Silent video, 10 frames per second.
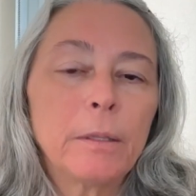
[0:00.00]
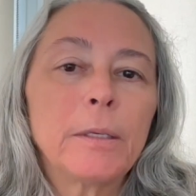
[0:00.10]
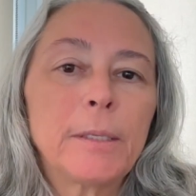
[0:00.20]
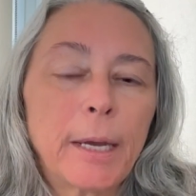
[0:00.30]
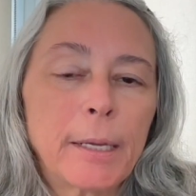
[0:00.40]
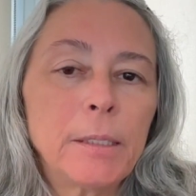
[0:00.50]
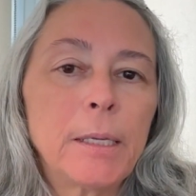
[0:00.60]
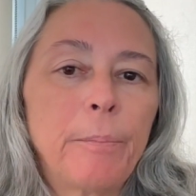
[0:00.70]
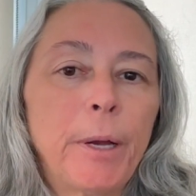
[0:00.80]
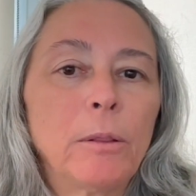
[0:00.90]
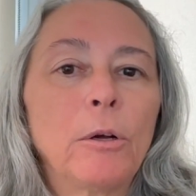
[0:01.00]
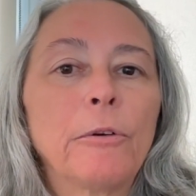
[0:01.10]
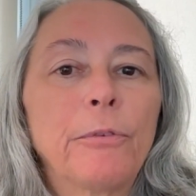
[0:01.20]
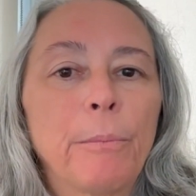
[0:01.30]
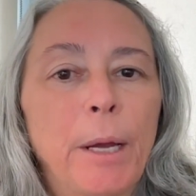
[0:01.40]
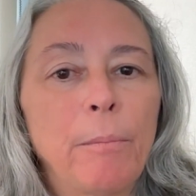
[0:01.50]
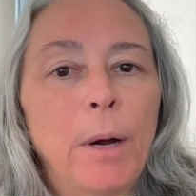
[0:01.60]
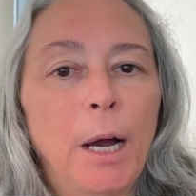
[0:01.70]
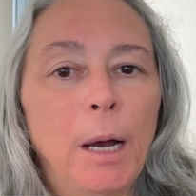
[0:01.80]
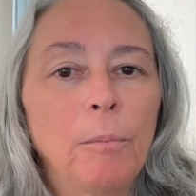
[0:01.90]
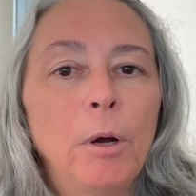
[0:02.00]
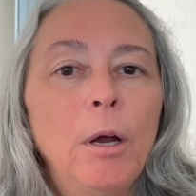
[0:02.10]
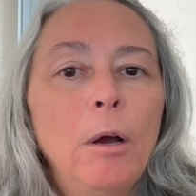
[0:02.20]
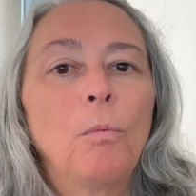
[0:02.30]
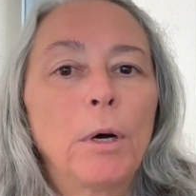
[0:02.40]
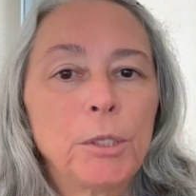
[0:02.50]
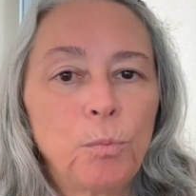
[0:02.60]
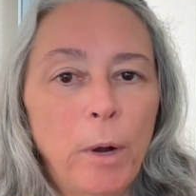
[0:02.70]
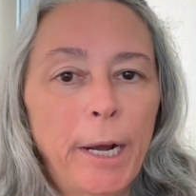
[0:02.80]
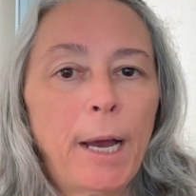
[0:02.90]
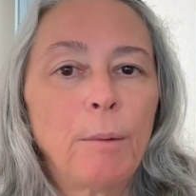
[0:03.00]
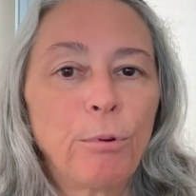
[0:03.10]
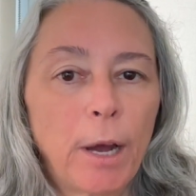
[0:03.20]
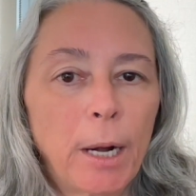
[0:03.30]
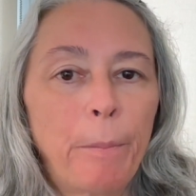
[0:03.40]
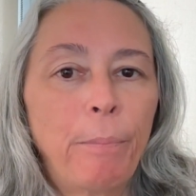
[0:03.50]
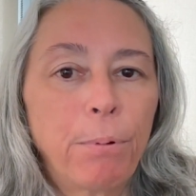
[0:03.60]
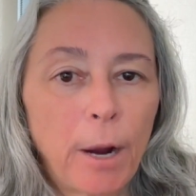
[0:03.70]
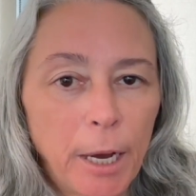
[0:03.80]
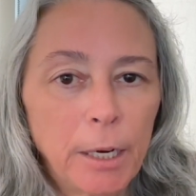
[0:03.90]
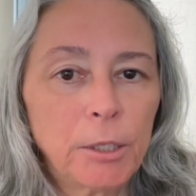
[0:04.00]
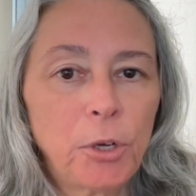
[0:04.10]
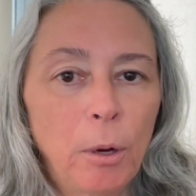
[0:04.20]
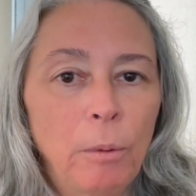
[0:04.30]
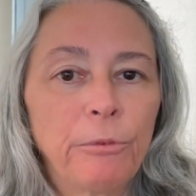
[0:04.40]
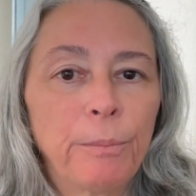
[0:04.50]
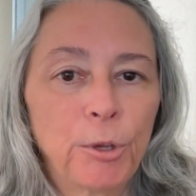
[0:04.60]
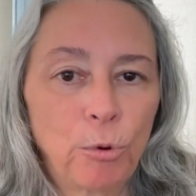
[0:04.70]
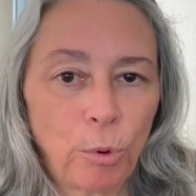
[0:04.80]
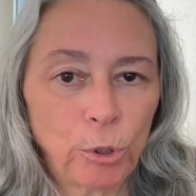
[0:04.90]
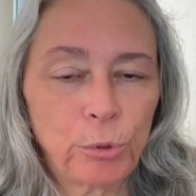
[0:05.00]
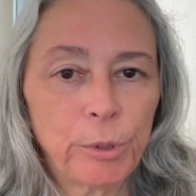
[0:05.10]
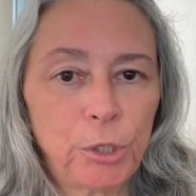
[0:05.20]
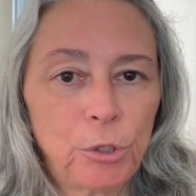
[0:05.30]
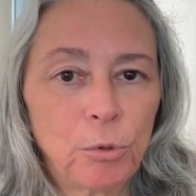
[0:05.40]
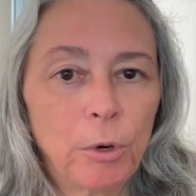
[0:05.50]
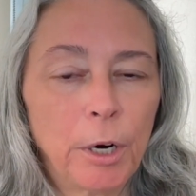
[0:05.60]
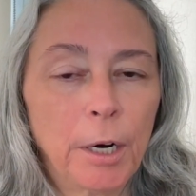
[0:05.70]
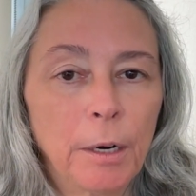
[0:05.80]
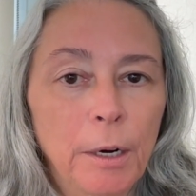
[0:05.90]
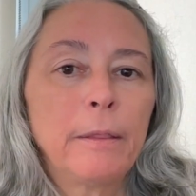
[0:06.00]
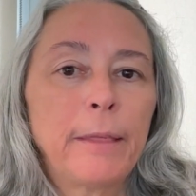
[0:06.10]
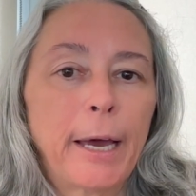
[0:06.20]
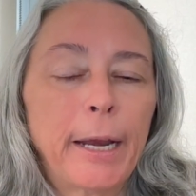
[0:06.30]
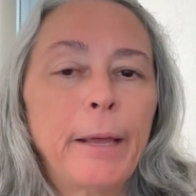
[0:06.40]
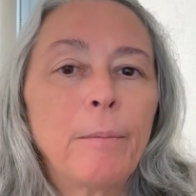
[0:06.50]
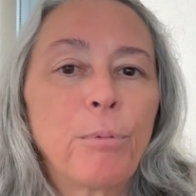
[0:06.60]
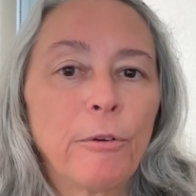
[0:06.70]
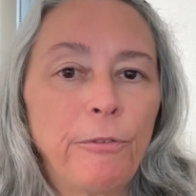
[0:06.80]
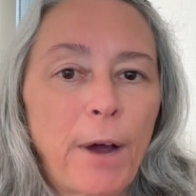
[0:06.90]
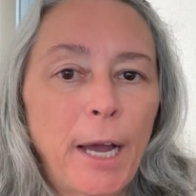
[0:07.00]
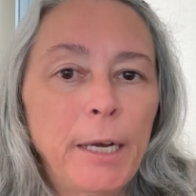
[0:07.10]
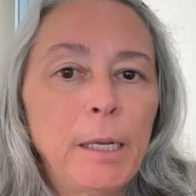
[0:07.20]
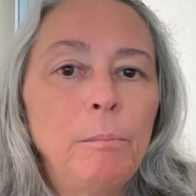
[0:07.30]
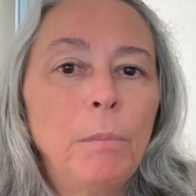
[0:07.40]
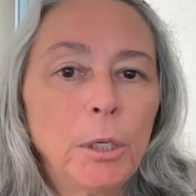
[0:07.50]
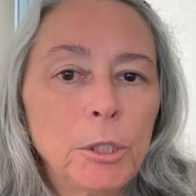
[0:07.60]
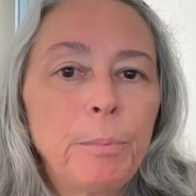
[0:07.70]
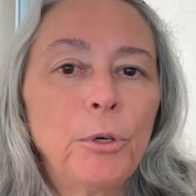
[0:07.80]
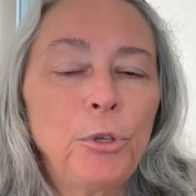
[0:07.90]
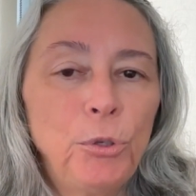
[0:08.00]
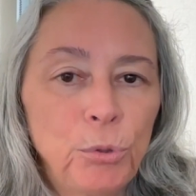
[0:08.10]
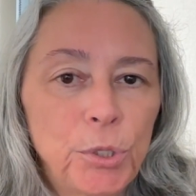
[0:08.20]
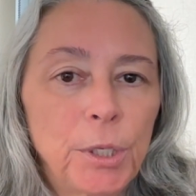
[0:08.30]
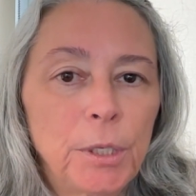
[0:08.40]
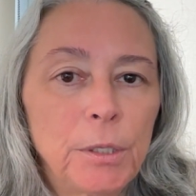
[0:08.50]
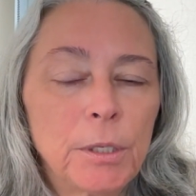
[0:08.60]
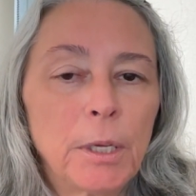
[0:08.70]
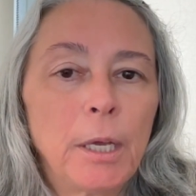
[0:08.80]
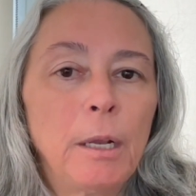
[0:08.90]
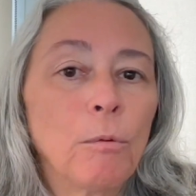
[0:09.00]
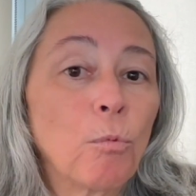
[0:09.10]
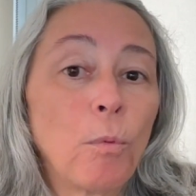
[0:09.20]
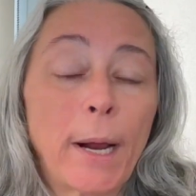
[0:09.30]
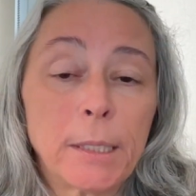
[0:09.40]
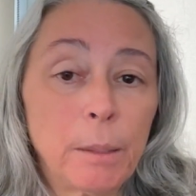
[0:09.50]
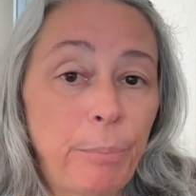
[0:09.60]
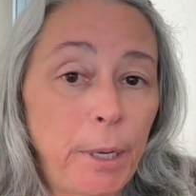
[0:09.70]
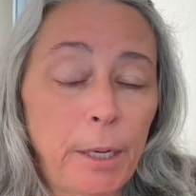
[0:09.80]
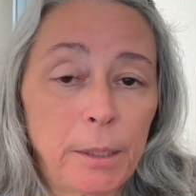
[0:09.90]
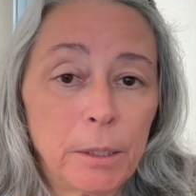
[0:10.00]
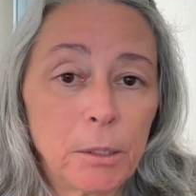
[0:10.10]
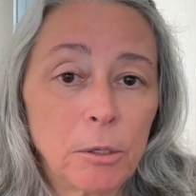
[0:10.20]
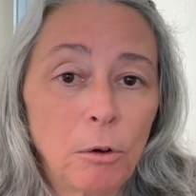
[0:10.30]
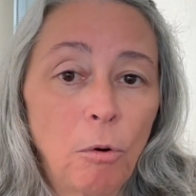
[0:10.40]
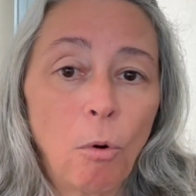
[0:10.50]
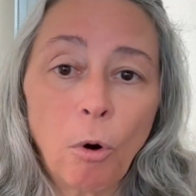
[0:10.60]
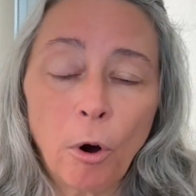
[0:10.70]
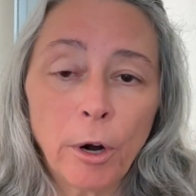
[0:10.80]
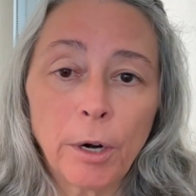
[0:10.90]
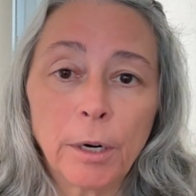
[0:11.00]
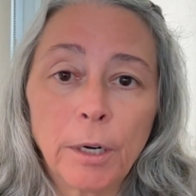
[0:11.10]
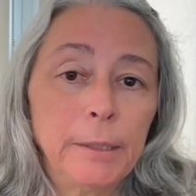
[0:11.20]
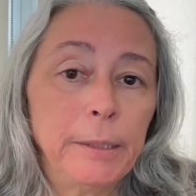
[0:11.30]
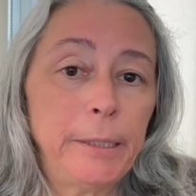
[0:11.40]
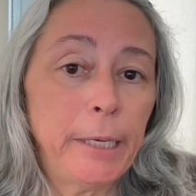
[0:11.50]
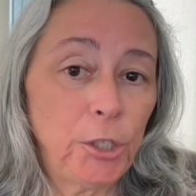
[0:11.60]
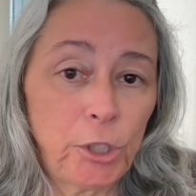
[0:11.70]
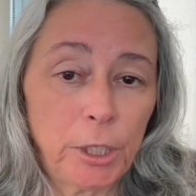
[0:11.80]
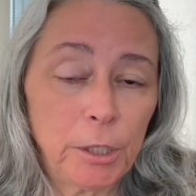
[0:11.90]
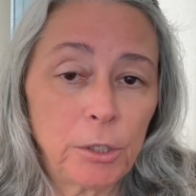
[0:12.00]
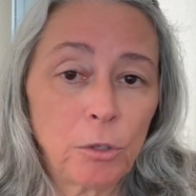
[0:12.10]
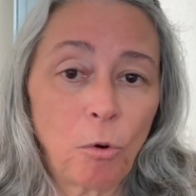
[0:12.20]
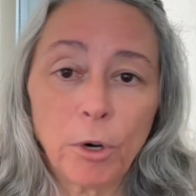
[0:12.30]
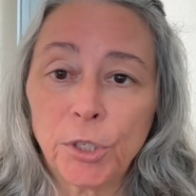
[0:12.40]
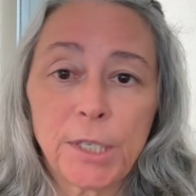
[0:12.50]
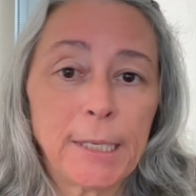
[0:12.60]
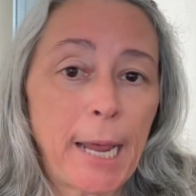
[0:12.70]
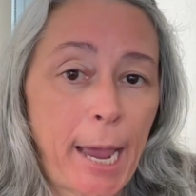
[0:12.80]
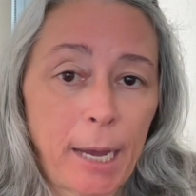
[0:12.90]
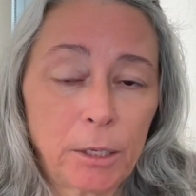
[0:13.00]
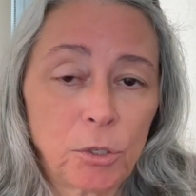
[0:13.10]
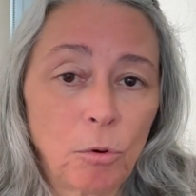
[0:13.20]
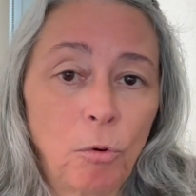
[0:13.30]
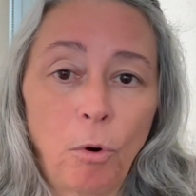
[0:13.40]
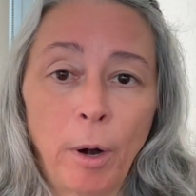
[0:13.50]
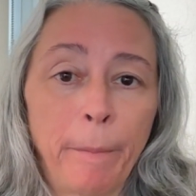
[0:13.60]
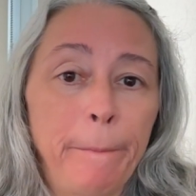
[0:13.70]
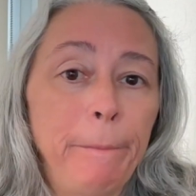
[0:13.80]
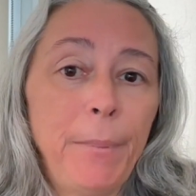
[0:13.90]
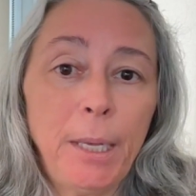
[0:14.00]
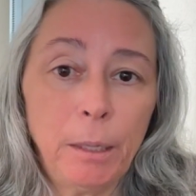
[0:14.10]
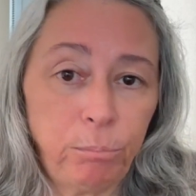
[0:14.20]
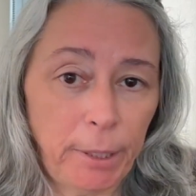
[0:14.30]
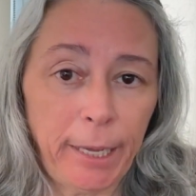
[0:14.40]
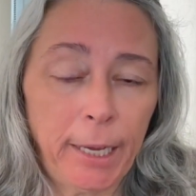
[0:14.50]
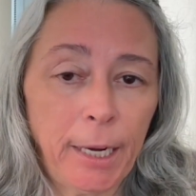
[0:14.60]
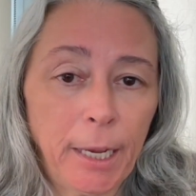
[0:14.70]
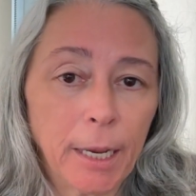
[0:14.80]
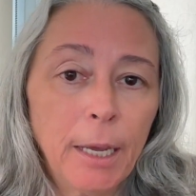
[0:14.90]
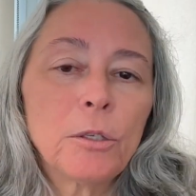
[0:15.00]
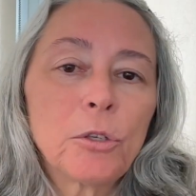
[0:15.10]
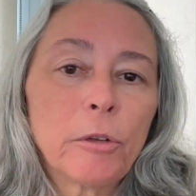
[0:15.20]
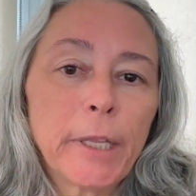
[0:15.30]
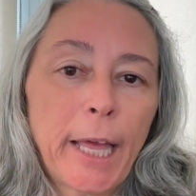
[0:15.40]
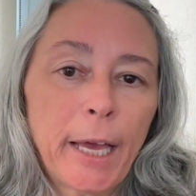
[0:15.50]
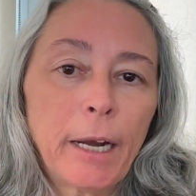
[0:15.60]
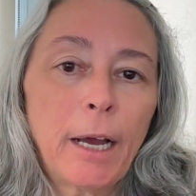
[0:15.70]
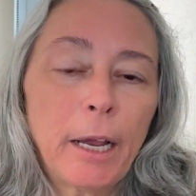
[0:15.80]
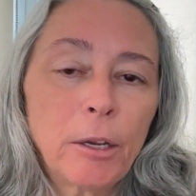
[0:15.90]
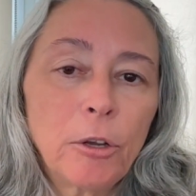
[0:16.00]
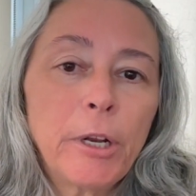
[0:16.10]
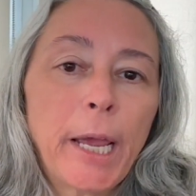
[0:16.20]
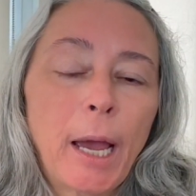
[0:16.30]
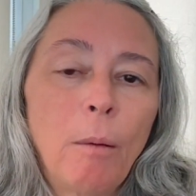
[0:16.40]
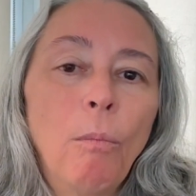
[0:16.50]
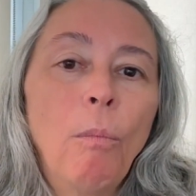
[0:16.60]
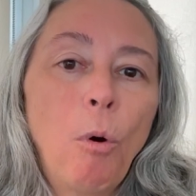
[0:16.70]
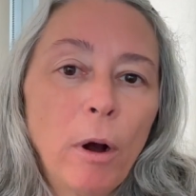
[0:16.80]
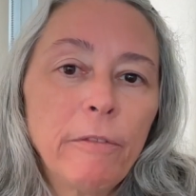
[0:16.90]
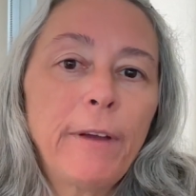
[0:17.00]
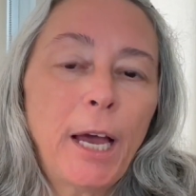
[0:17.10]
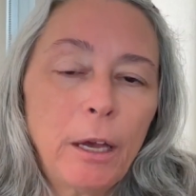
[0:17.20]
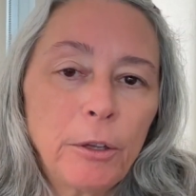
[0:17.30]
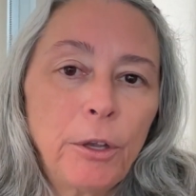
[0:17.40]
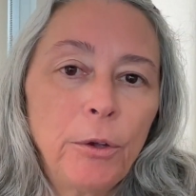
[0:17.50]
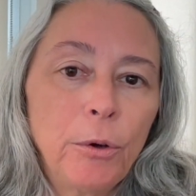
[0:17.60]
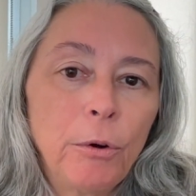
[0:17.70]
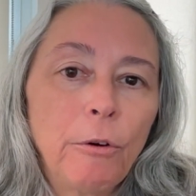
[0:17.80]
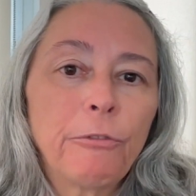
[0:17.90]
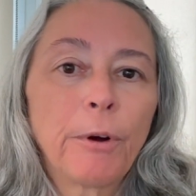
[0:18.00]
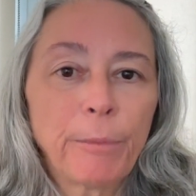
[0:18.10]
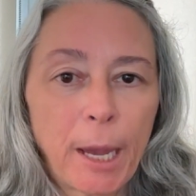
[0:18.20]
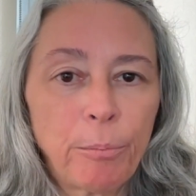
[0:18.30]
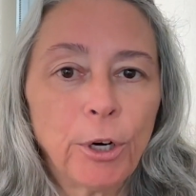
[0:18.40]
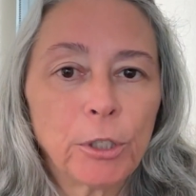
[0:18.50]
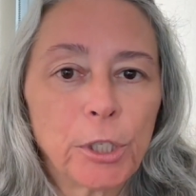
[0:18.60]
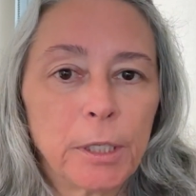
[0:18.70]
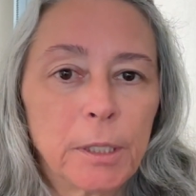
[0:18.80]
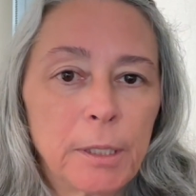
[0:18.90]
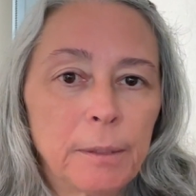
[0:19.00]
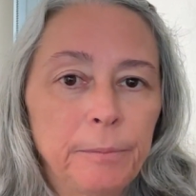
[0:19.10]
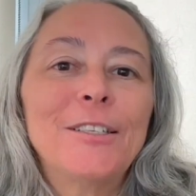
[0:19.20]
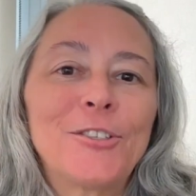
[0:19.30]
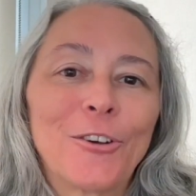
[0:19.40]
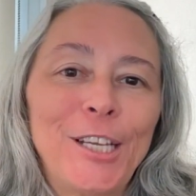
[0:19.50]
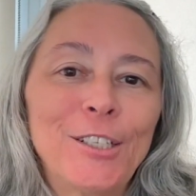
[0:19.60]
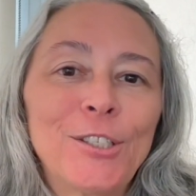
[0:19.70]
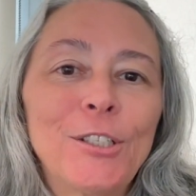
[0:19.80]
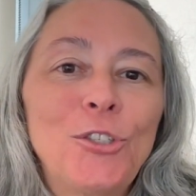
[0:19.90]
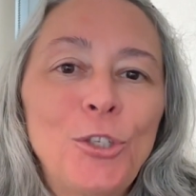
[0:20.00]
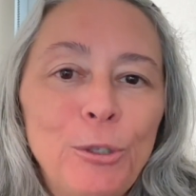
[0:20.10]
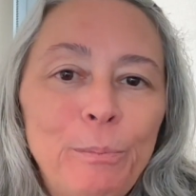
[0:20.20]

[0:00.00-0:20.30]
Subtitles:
The second tip I learned from my mom was when I brought a product home from the grocery store that it provided multiple uses in recipes or dishes or snacks or meal planning so that I could get more value from that purchase. So here's the two